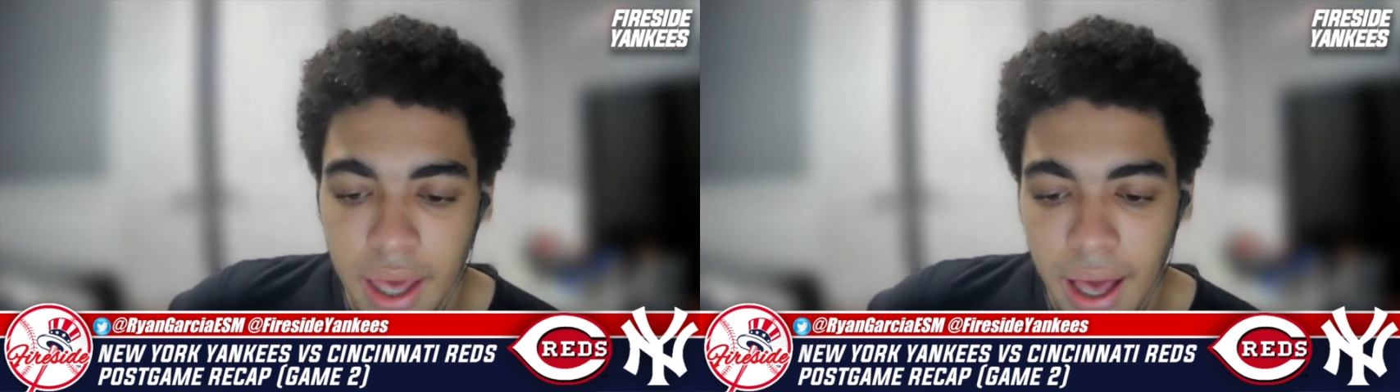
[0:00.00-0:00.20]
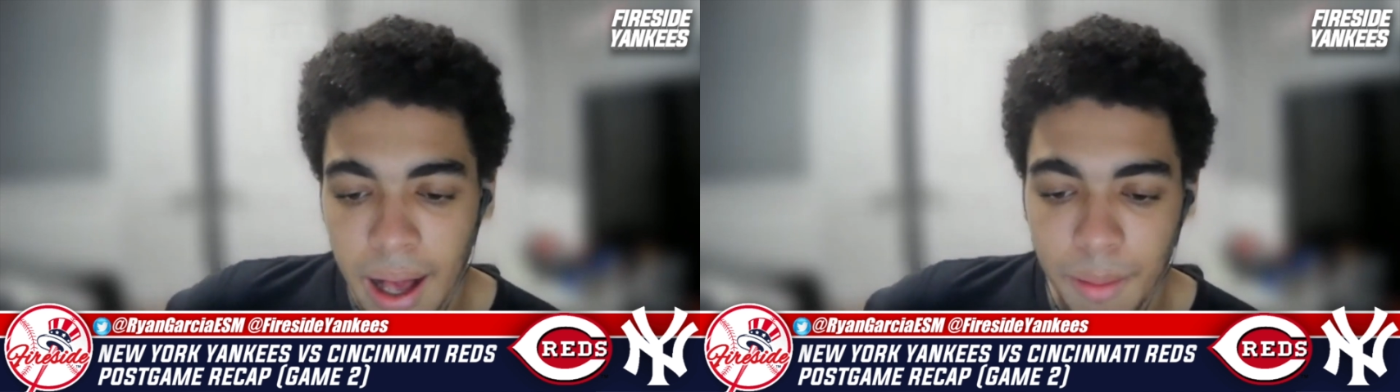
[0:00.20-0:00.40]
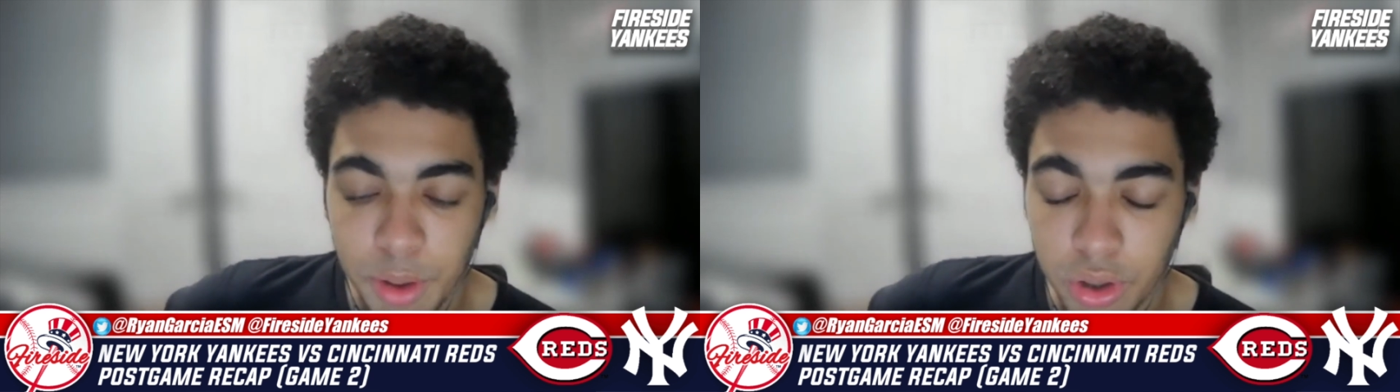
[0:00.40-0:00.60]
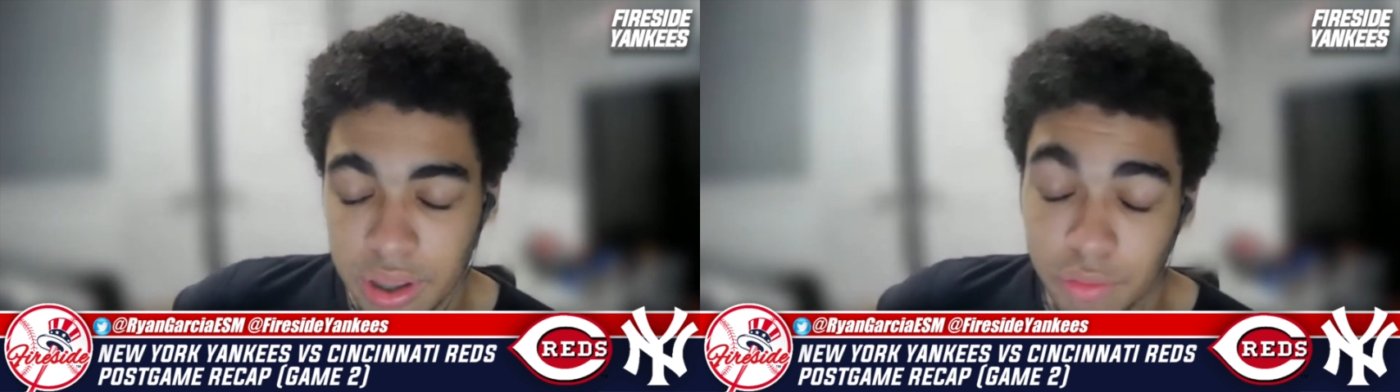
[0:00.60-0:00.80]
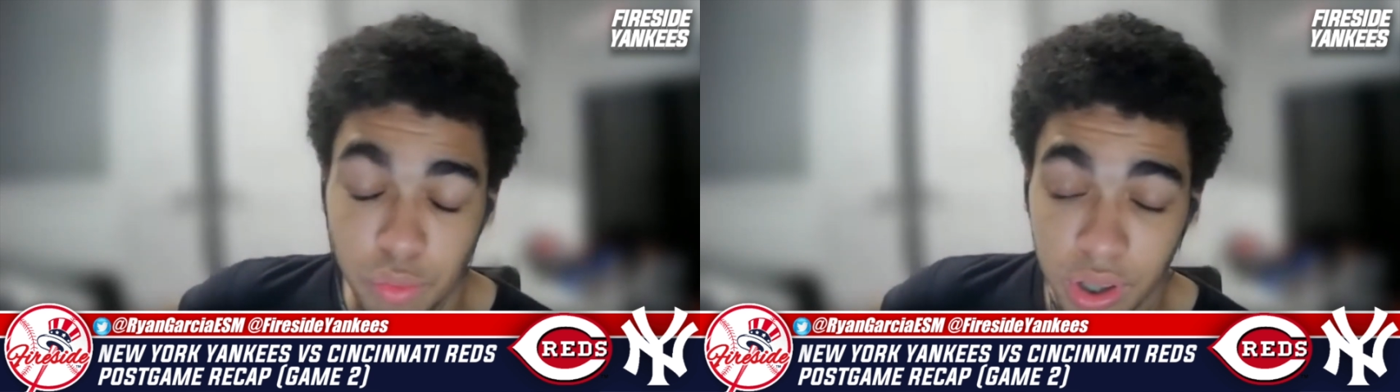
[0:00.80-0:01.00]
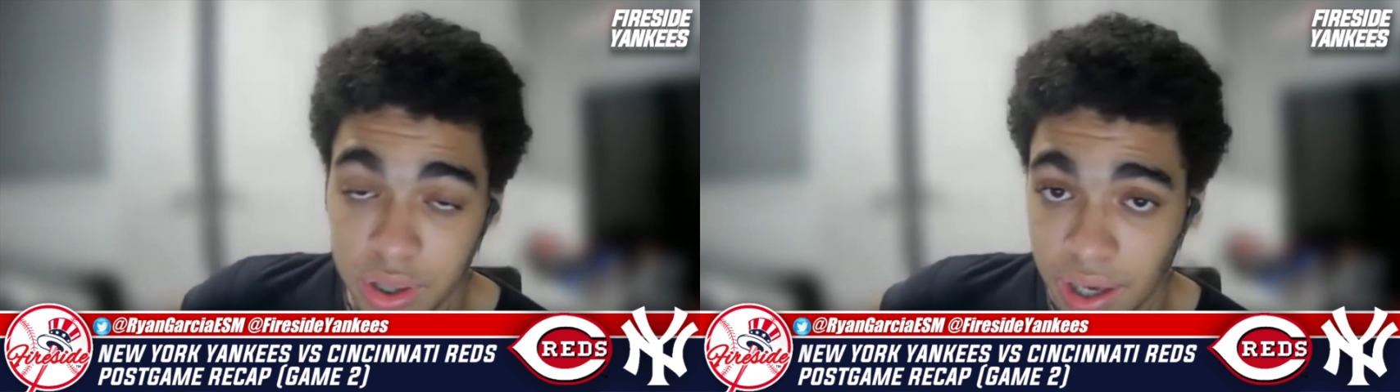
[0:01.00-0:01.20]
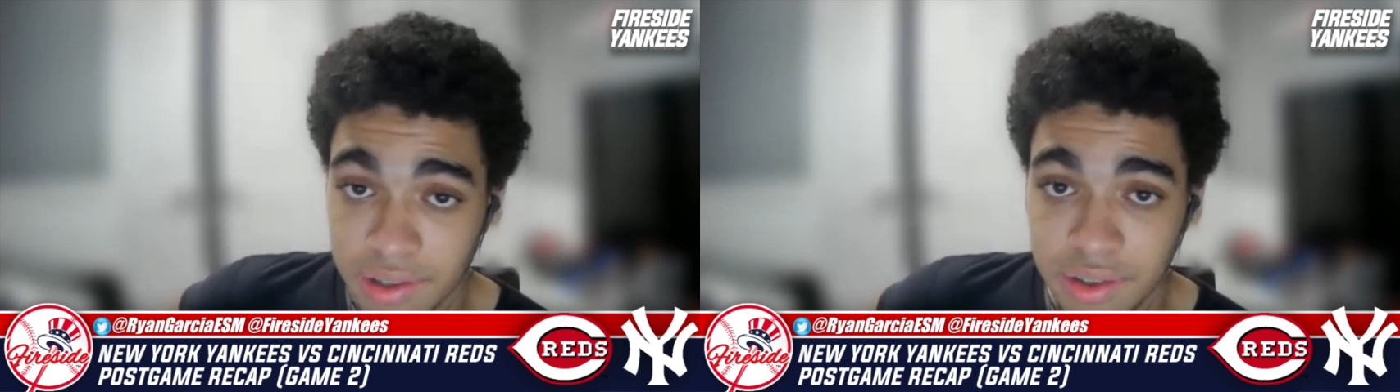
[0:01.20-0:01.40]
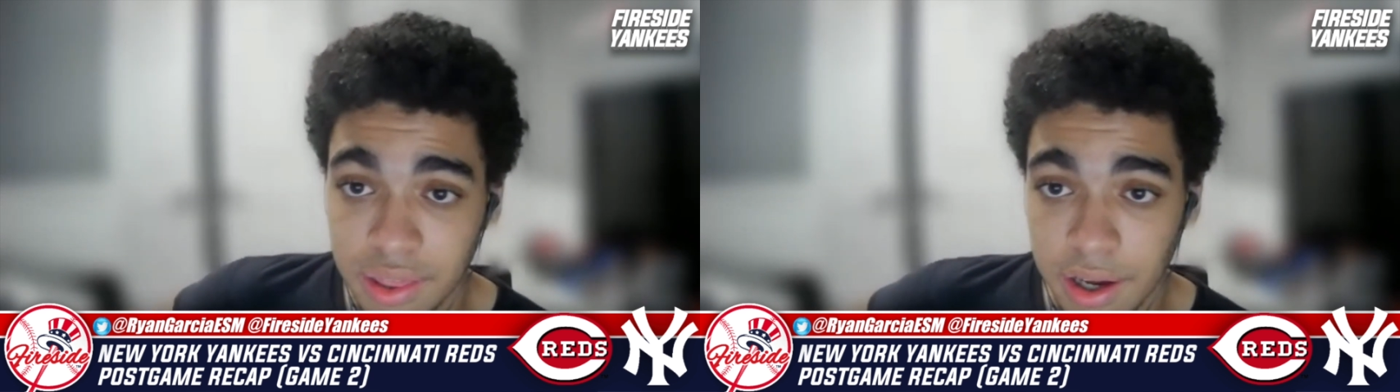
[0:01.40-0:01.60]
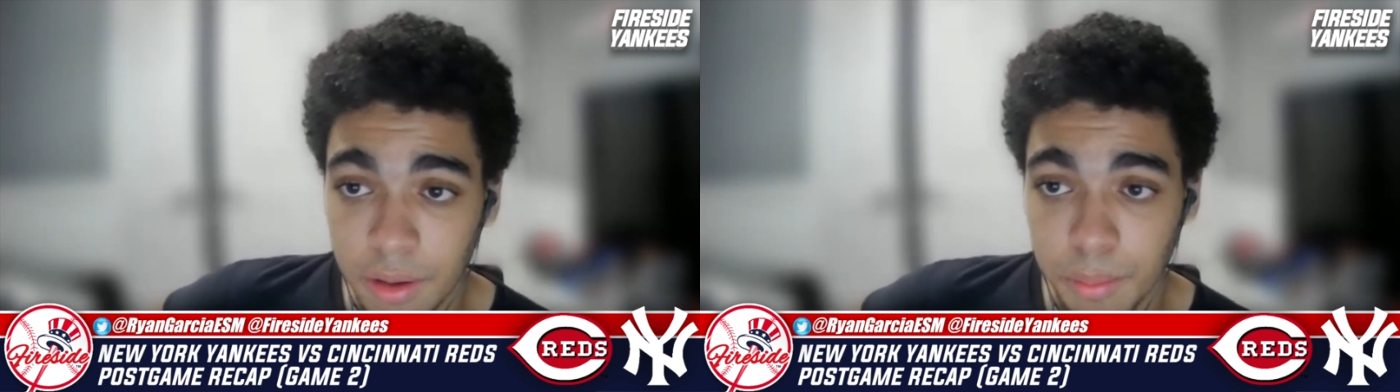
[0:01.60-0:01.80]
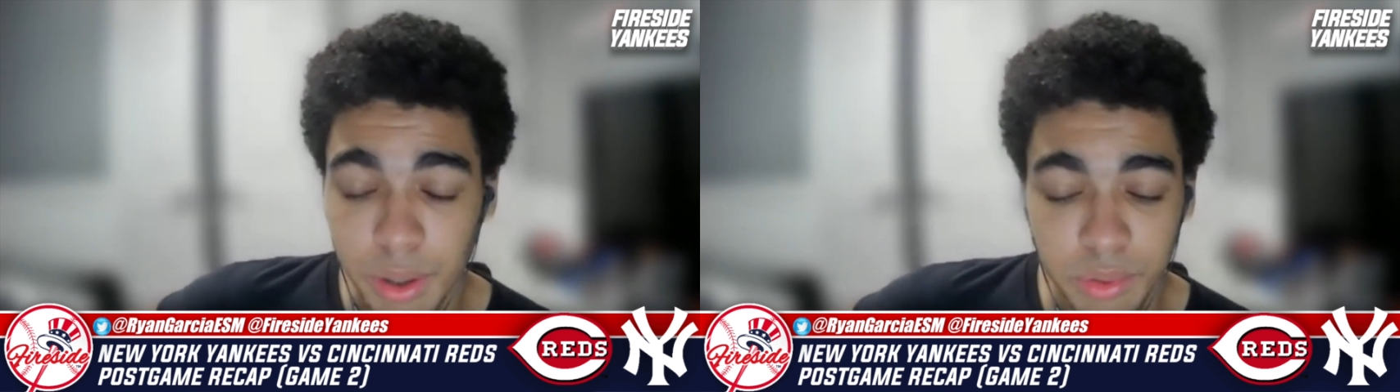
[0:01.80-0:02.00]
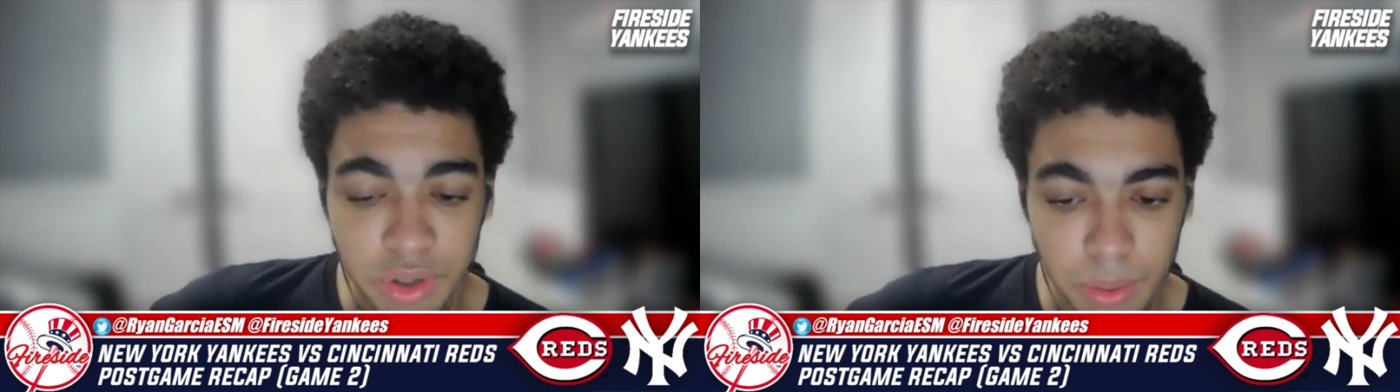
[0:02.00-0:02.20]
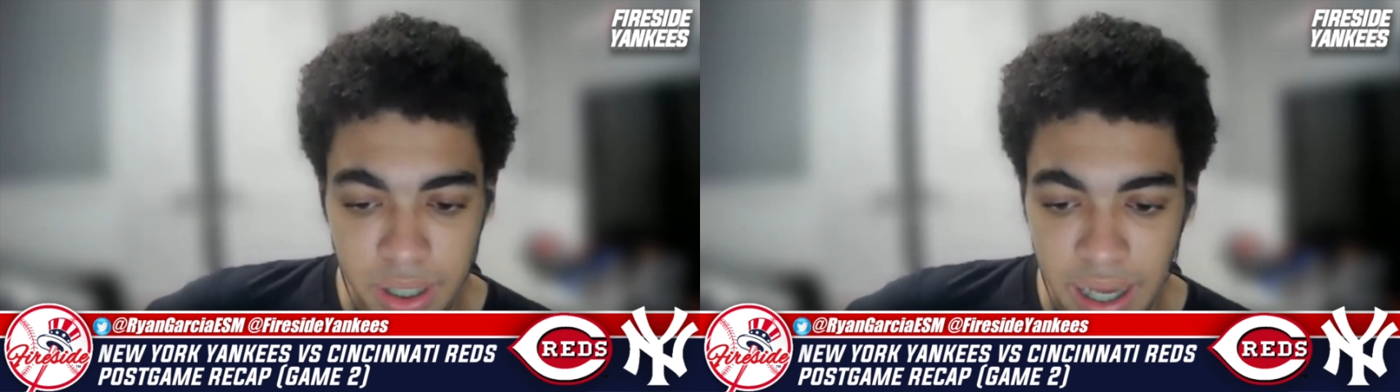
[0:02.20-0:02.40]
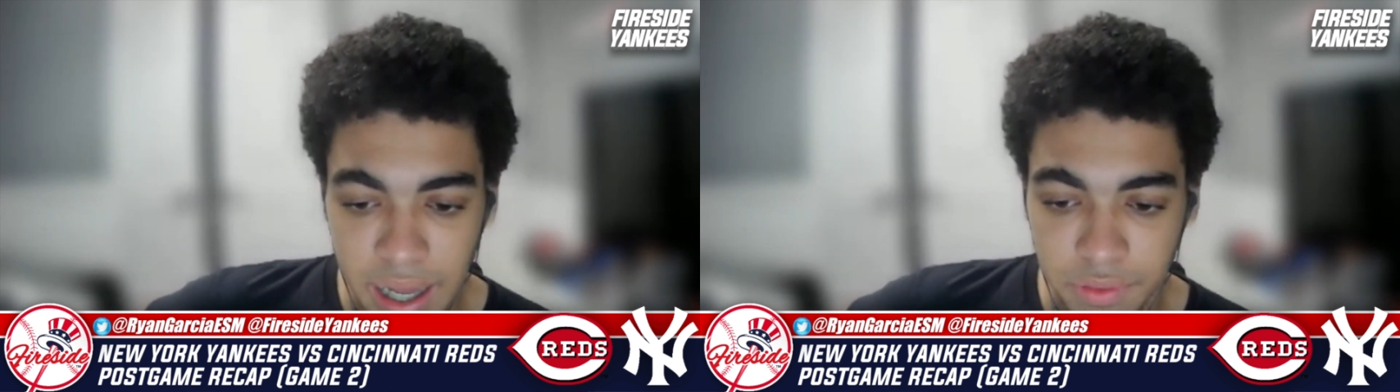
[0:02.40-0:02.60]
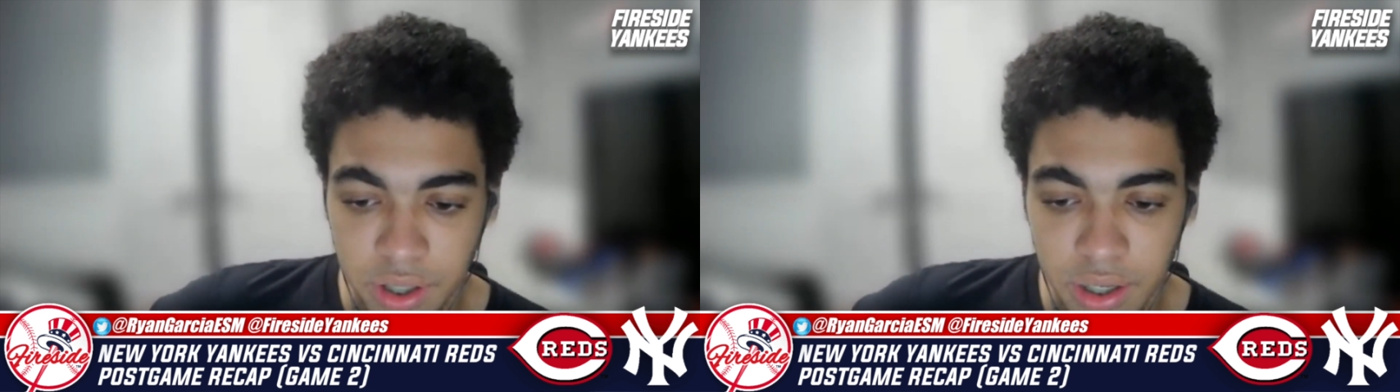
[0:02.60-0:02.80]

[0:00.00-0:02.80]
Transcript: Um, it looked really dicey there, but he was able to get out of it,